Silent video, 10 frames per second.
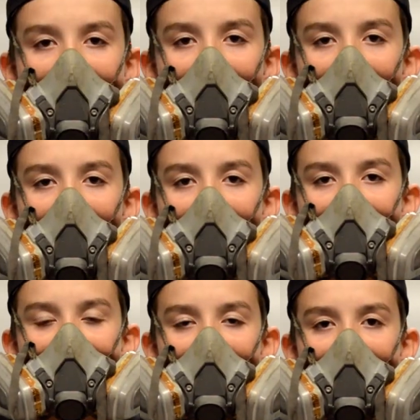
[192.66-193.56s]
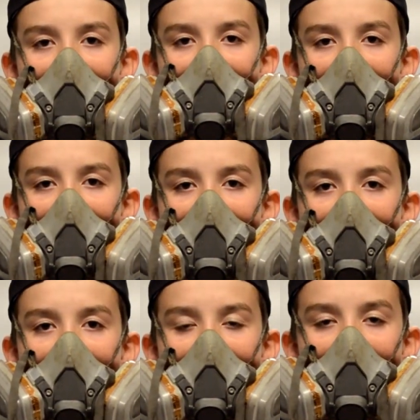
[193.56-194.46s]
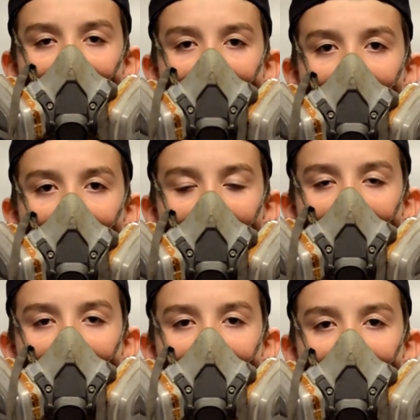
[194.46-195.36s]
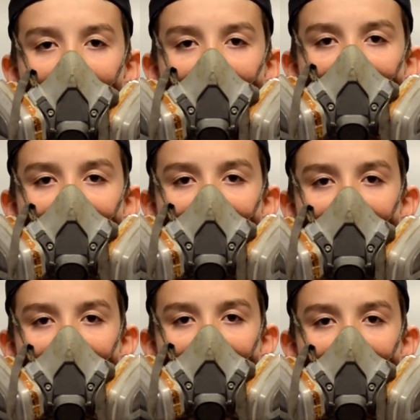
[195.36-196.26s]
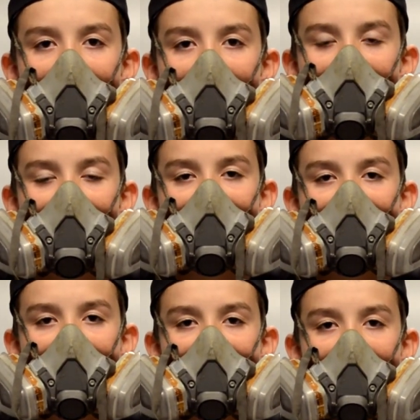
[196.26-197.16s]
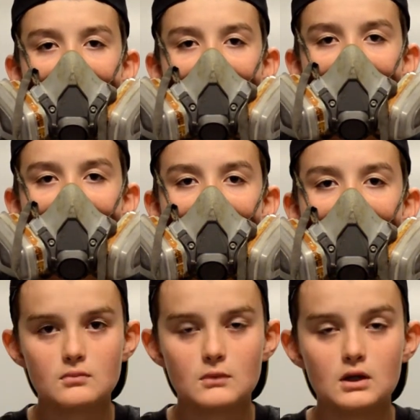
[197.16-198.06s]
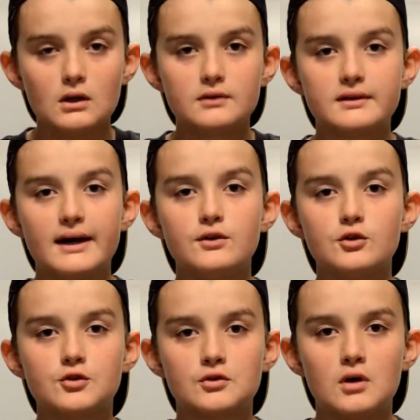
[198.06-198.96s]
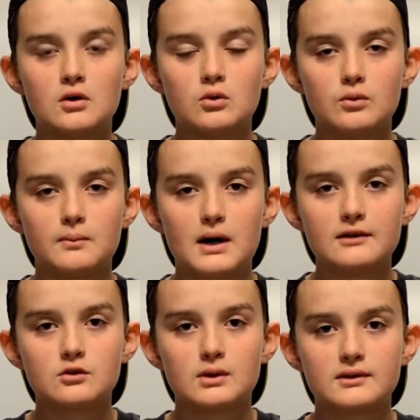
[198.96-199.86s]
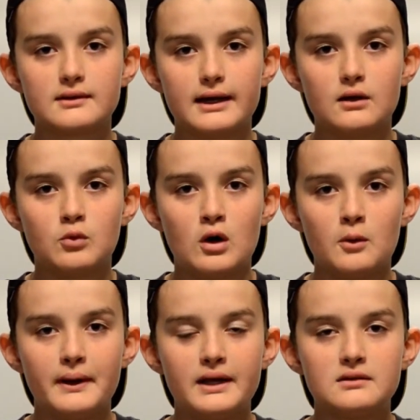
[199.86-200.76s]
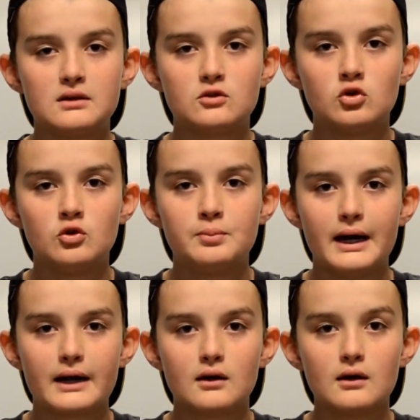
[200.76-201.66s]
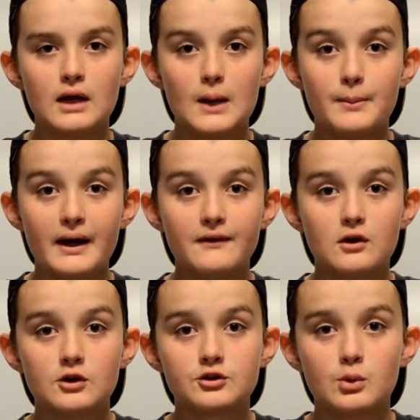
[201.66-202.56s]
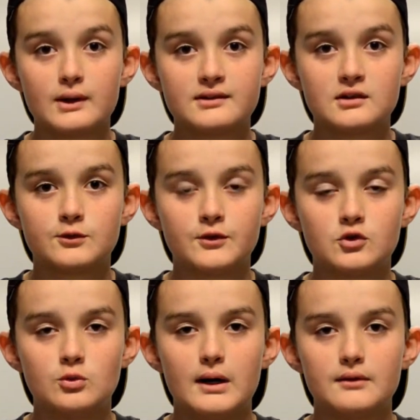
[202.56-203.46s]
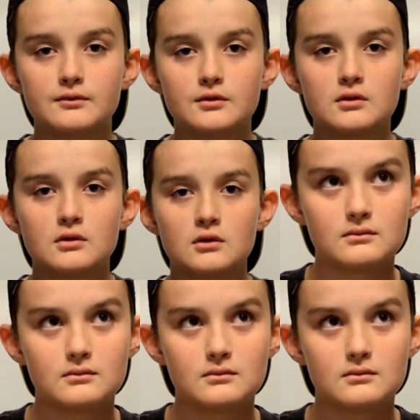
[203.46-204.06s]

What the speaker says: Wear a respirator mask and keep your work area well ventilated to protect your lungs. Dad used the wrong mask one day while painting 2-pack and paid the consequences for 2 months.